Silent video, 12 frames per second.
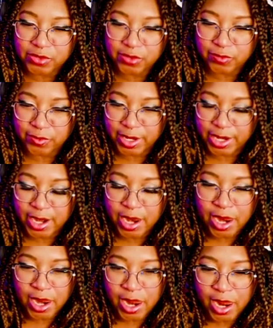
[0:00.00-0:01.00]
I'll just wait.
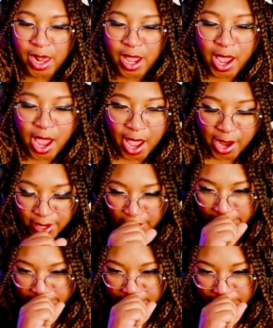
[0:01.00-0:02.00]
I could
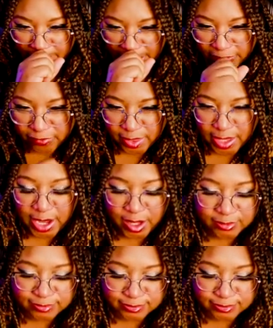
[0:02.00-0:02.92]
always come back for that.